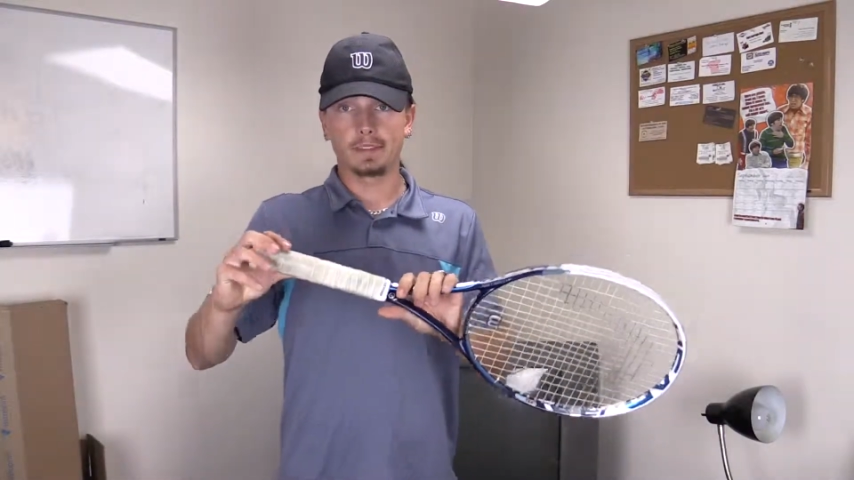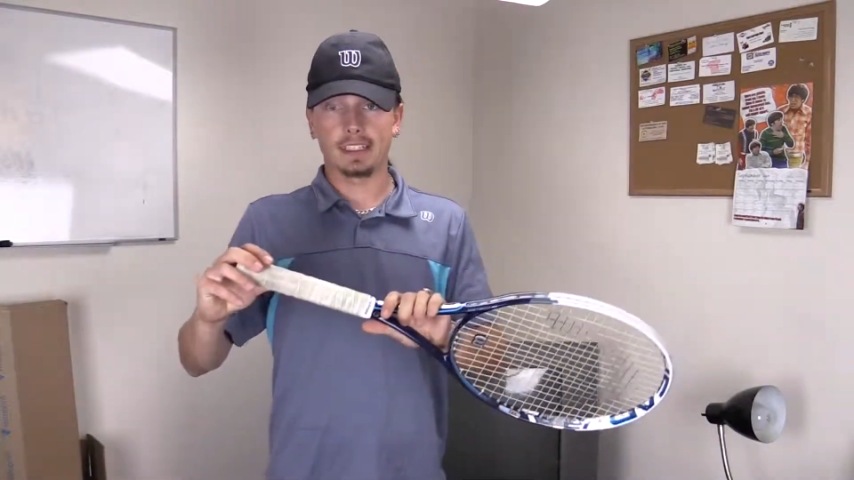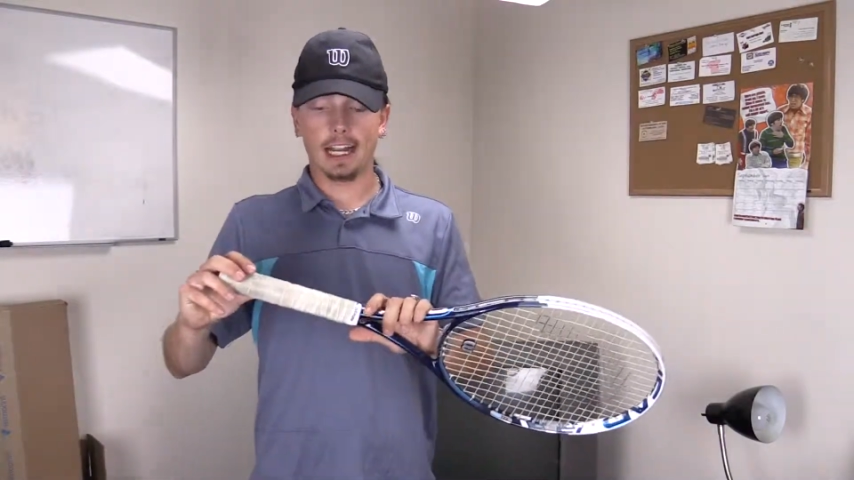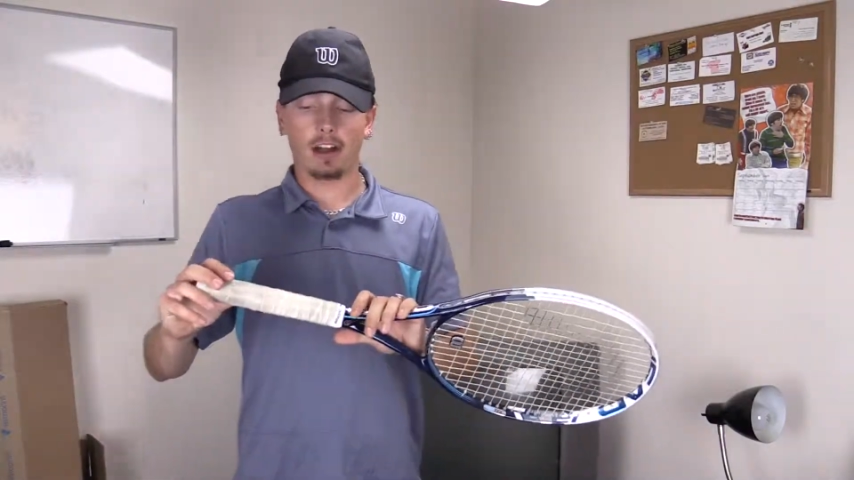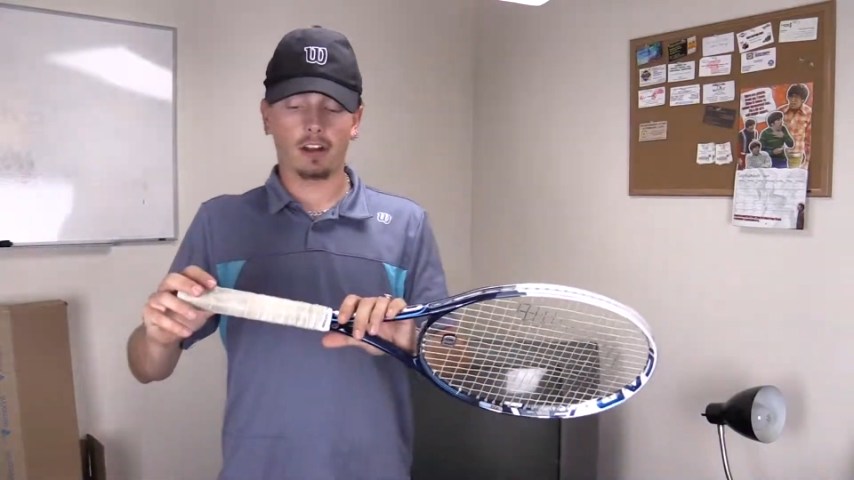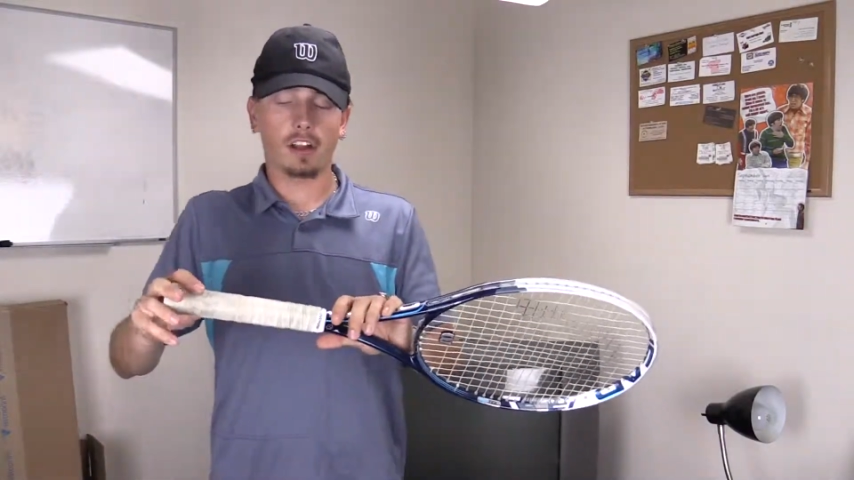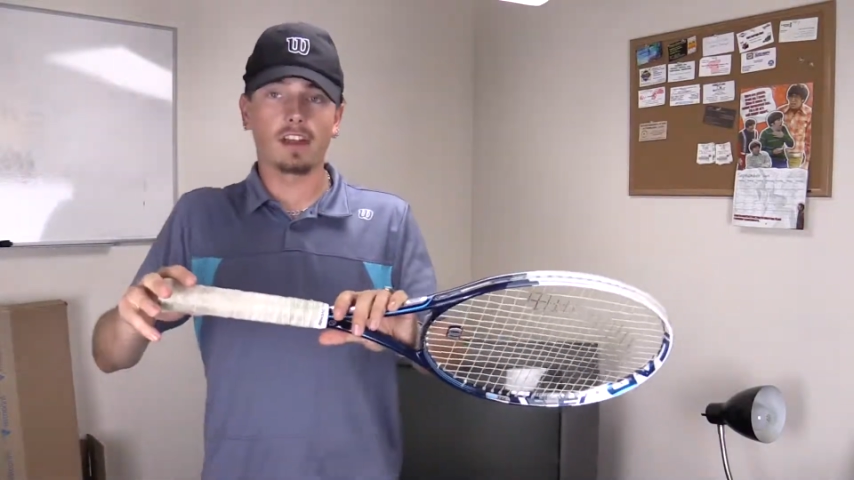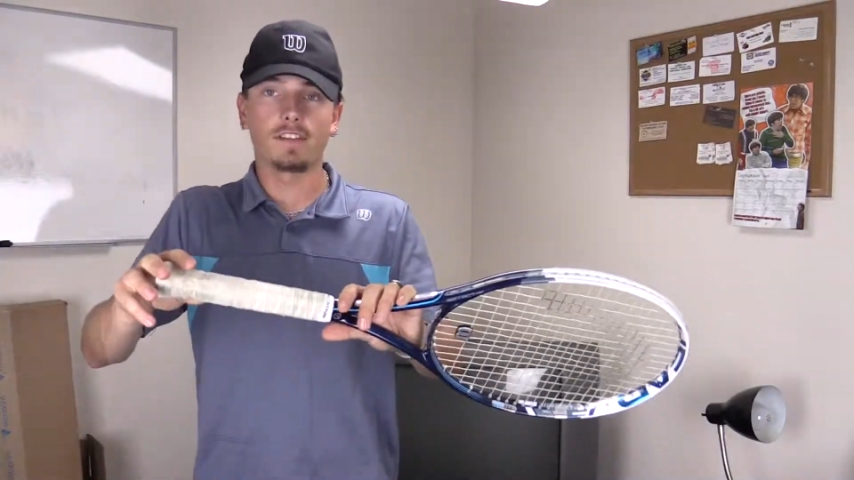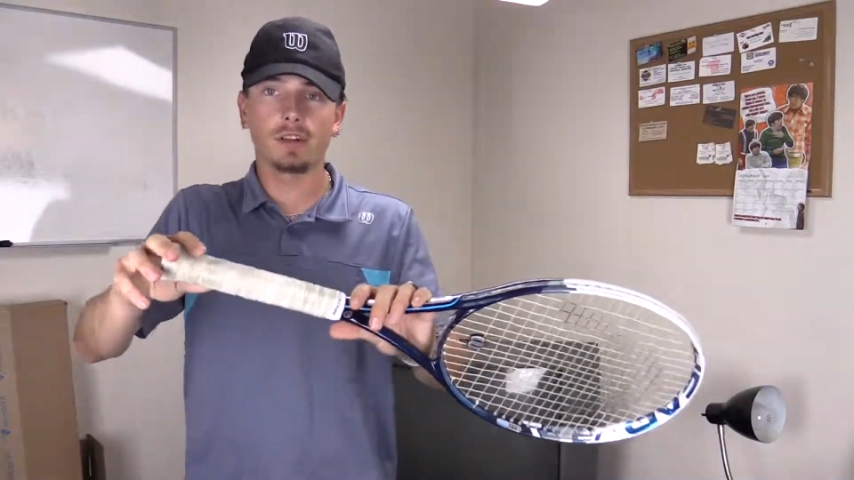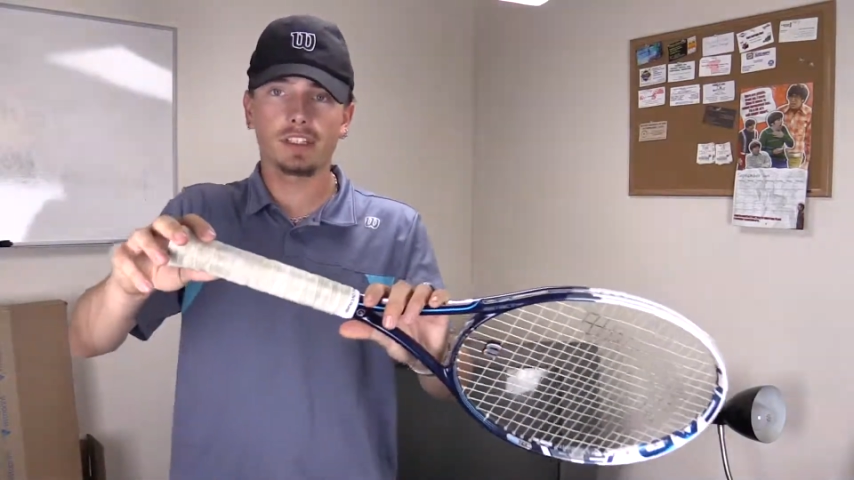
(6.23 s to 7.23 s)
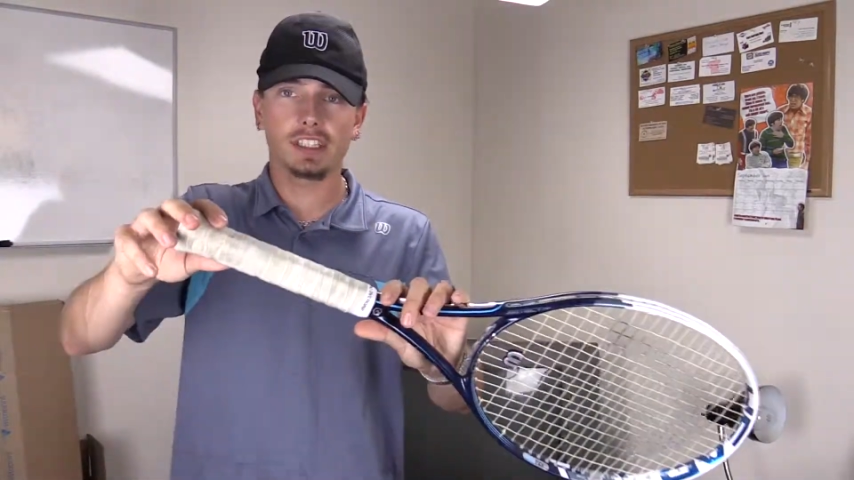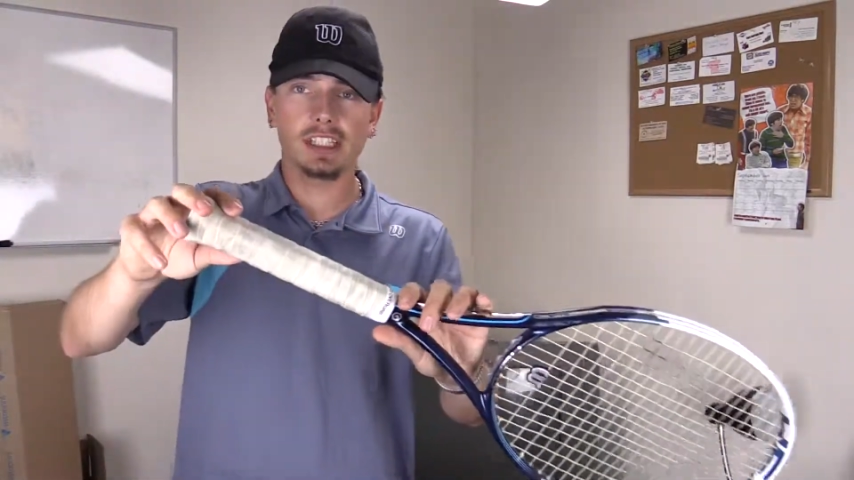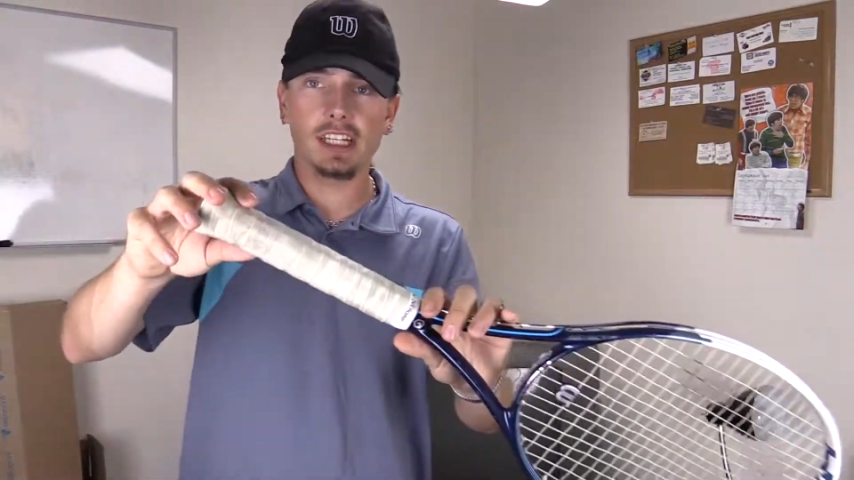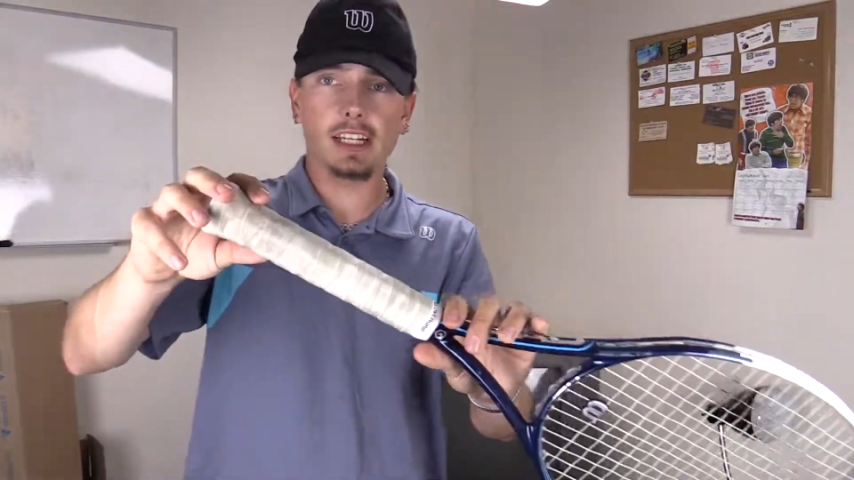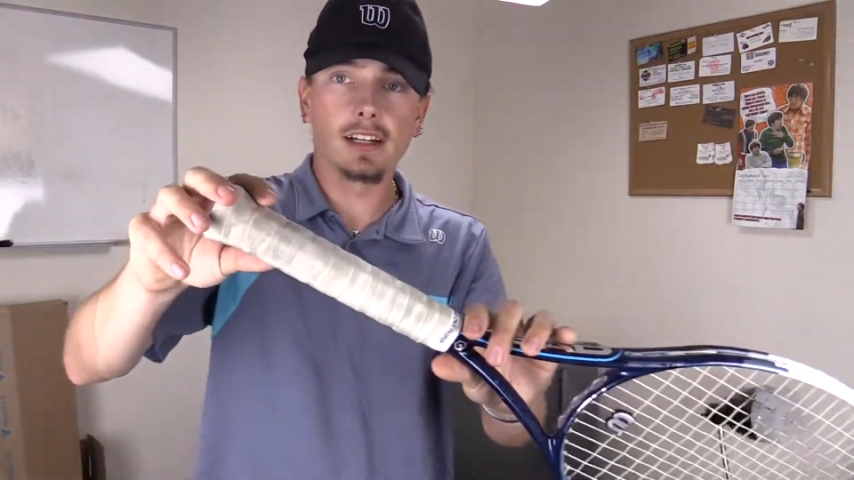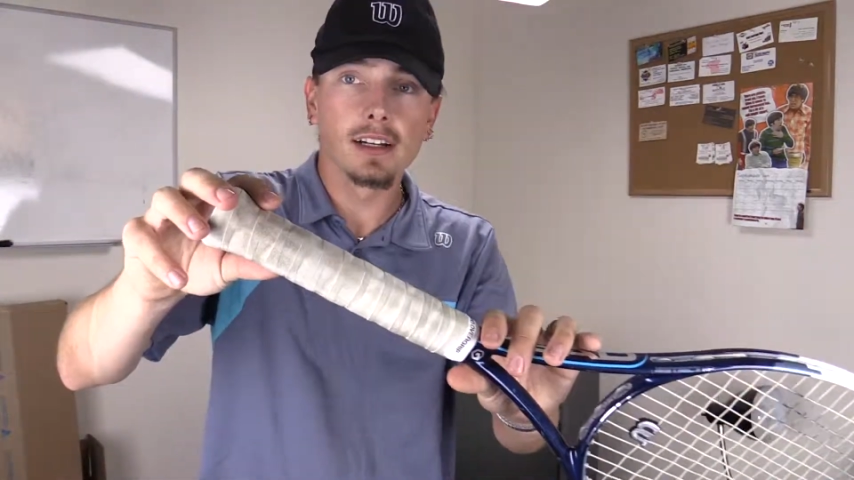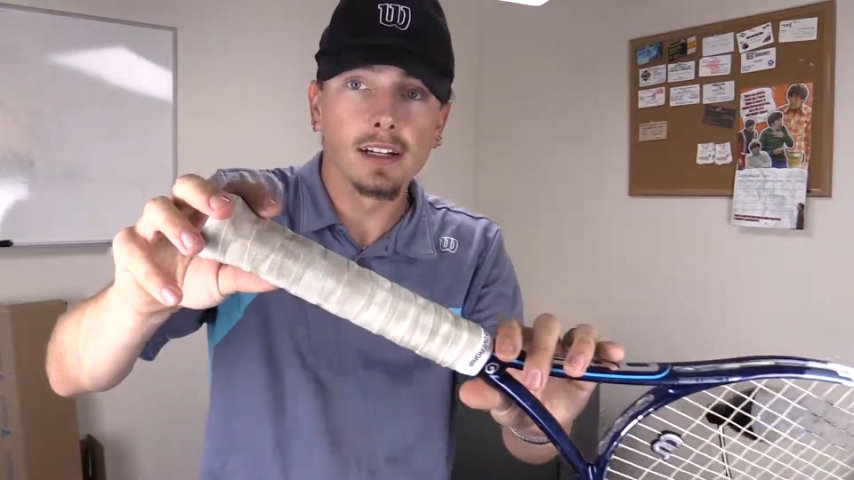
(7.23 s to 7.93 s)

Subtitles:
Now, if you can see,